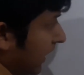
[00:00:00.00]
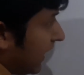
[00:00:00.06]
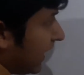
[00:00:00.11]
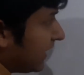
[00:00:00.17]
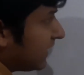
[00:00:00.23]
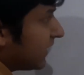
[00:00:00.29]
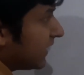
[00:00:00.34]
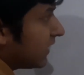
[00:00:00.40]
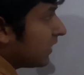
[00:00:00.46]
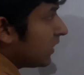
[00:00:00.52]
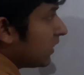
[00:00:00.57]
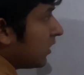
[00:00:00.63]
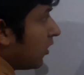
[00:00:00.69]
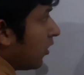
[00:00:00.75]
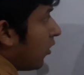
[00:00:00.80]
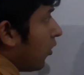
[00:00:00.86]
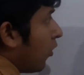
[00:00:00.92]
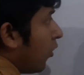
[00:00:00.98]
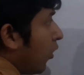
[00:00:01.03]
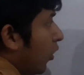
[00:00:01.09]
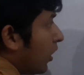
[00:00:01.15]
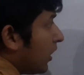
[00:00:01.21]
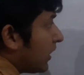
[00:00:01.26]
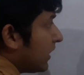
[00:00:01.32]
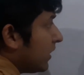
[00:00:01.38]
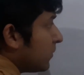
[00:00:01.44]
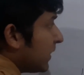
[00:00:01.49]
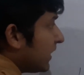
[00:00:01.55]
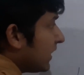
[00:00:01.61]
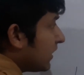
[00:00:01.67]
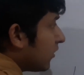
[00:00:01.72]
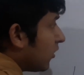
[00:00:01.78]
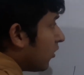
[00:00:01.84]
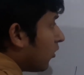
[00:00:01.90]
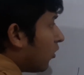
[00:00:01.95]
and then all
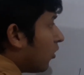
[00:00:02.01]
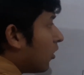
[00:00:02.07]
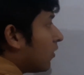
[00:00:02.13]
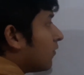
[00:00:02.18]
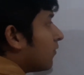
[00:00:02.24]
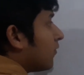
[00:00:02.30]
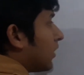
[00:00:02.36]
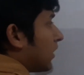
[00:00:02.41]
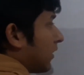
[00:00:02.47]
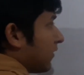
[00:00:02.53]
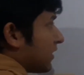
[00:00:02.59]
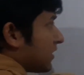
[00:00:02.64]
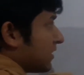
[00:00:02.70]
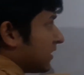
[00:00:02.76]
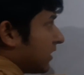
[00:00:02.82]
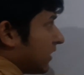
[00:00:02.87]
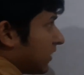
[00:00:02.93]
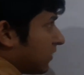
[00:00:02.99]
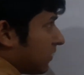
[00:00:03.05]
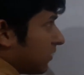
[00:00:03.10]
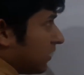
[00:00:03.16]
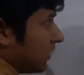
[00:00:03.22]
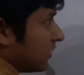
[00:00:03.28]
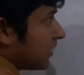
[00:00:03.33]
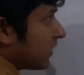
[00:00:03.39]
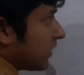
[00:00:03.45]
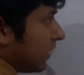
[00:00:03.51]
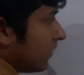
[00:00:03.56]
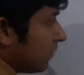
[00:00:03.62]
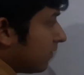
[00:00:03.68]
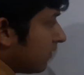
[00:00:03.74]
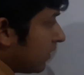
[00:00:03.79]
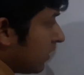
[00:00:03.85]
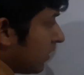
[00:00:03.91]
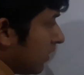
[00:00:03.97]
whatever is there in the graph,
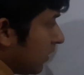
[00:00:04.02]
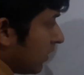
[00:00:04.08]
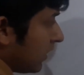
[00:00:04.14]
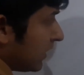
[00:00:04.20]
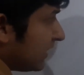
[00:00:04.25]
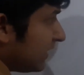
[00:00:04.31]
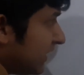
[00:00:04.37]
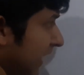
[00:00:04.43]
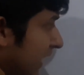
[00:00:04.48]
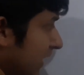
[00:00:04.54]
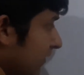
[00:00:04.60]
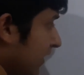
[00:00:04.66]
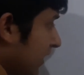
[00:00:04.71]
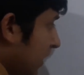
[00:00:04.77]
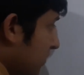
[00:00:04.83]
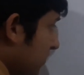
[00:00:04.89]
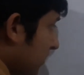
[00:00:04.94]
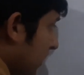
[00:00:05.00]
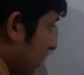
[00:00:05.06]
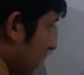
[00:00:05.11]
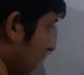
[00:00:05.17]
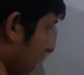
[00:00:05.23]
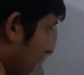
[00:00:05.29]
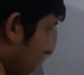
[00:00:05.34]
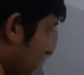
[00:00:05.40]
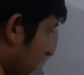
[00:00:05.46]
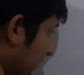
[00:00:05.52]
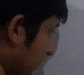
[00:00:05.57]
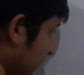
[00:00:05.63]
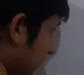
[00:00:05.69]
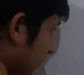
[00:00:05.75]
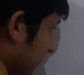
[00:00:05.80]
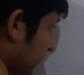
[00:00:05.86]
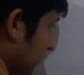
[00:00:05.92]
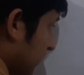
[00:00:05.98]
that will come above
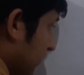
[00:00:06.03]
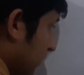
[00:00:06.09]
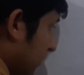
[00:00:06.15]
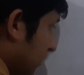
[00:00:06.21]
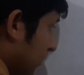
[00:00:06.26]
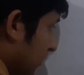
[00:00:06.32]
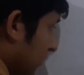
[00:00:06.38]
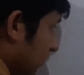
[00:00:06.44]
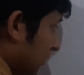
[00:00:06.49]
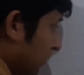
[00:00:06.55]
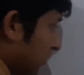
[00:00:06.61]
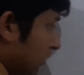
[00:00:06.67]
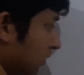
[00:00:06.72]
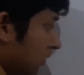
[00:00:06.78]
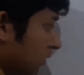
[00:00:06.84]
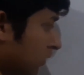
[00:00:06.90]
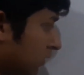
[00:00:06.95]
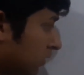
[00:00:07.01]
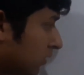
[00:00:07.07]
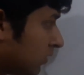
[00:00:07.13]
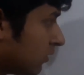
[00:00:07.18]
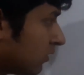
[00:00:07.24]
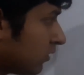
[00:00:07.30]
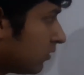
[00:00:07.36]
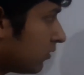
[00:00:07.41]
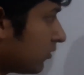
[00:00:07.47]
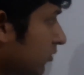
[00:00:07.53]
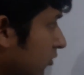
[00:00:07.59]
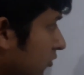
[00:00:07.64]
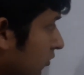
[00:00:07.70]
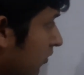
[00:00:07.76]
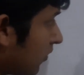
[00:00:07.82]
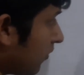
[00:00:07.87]
this. So